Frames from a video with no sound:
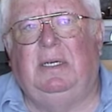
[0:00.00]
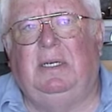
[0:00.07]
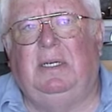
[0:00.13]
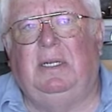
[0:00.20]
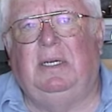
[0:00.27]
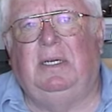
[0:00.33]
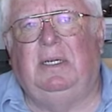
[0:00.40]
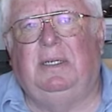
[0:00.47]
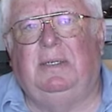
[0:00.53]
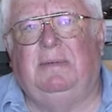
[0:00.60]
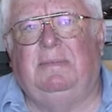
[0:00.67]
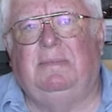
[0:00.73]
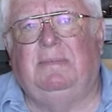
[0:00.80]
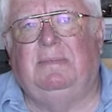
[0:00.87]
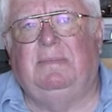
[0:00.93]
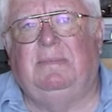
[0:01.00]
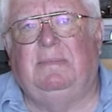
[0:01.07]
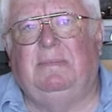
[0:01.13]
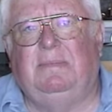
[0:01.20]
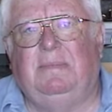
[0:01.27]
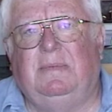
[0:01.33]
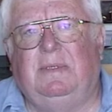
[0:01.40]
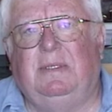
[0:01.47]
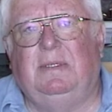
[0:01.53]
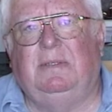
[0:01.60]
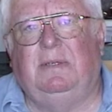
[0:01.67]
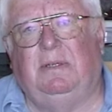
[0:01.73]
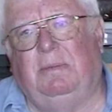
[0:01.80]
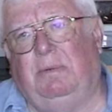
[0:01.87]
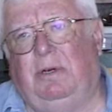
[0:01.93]
And uh,
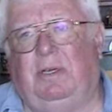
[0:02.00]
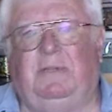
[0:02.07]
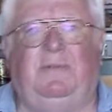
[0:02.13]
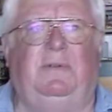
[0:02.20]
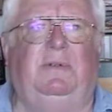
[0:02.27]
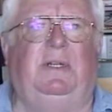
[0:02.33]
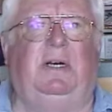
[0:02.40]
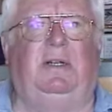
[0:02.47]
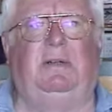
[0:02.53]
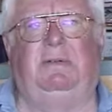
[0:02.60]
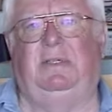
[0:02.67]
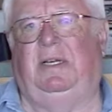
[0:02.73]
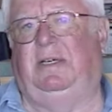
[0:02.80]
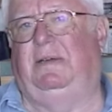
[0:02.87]
so the boss flew down. There